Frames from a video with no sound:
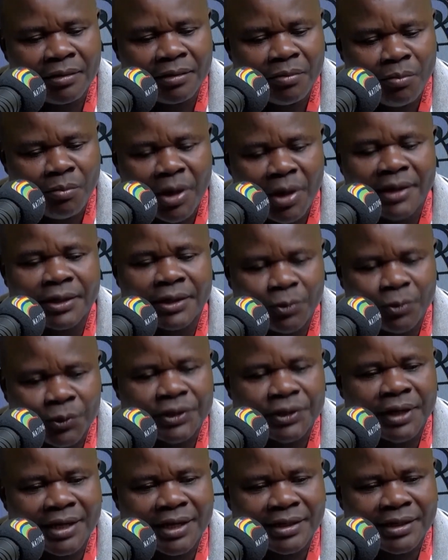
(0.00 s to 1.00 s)
But it was
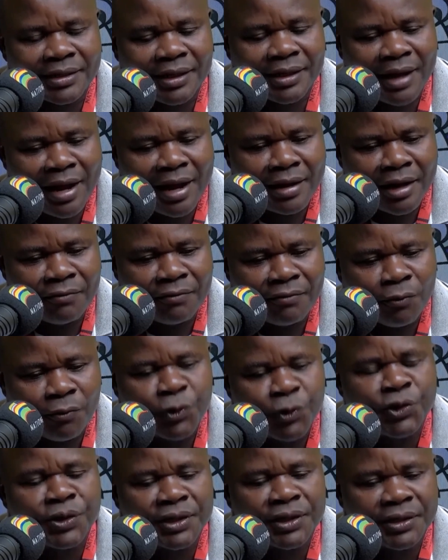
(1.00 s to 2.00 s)
just an
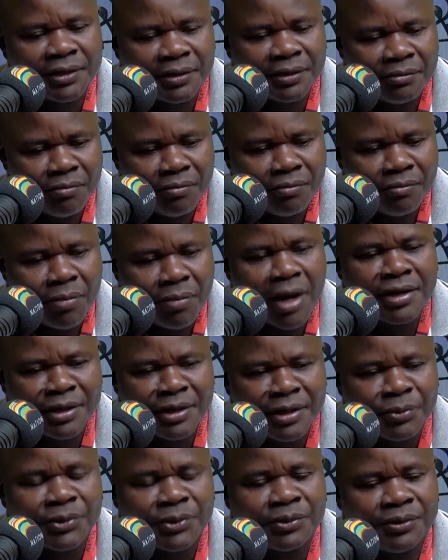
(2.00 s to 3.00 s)
unfortunate bad
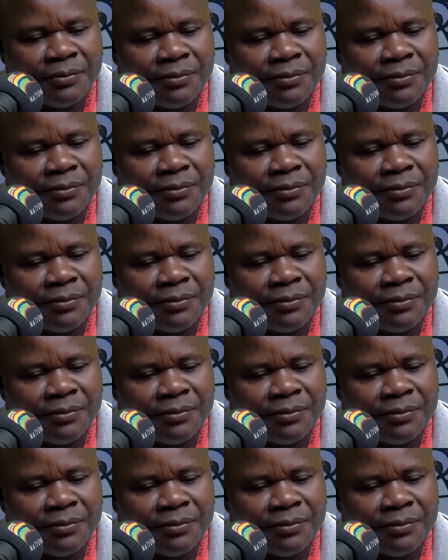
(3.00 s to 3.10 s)
news.